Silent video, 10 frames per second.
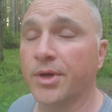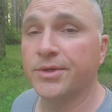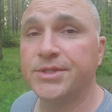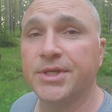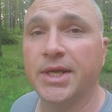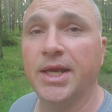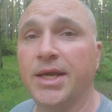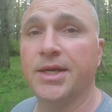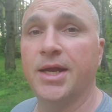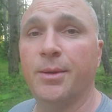going to
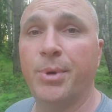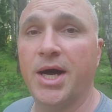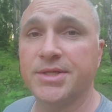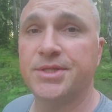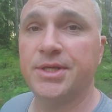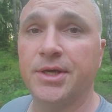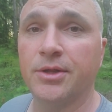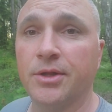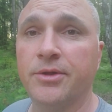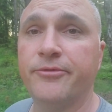need an
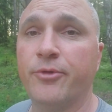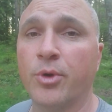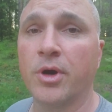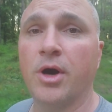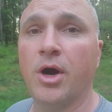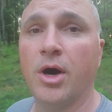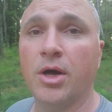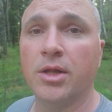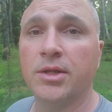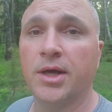apostille for
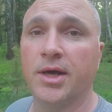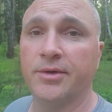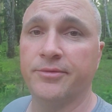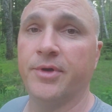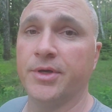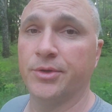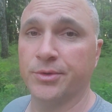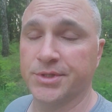all of your